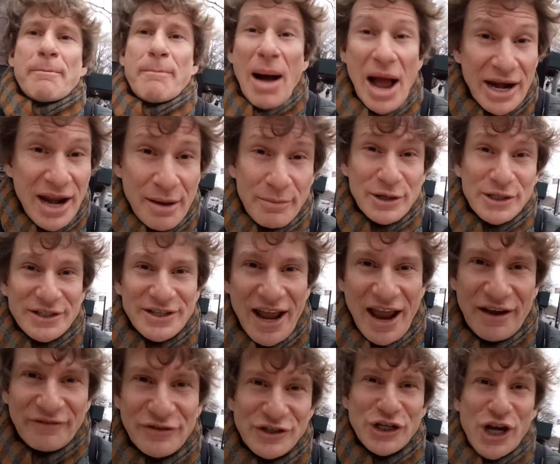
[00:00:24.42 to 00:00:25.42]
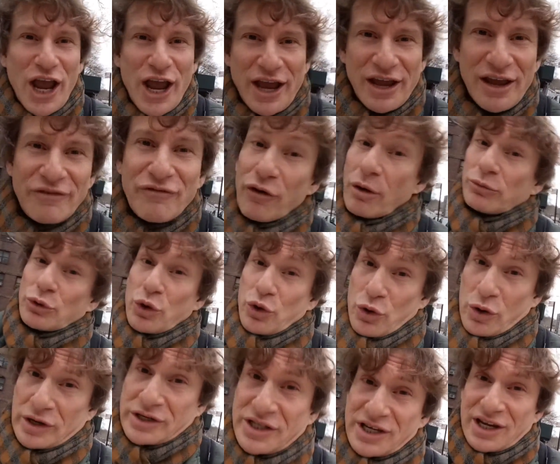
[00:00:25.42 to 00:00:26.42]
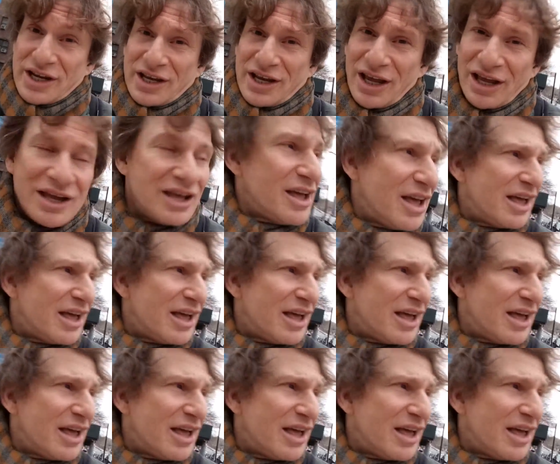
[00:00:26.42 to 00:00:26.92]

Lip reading: My name is Dave J. from New York City.